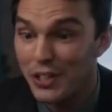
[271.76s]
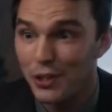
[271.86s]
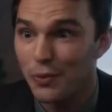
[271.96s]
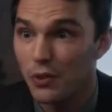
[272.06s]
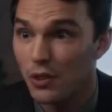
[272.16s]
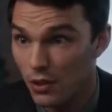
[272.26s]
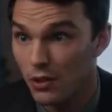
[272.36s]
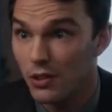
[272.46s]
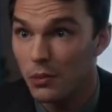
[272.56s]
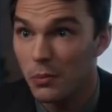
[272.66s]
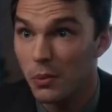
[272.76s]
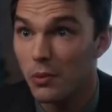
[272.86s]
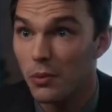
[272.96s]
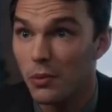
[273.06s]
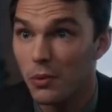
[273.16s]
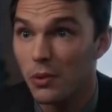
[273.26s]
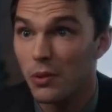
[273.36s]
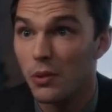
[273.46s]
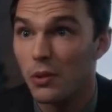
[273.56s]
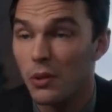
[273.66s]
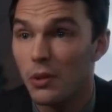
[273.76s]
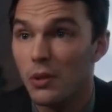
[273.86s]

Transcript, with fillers: his entire reason for being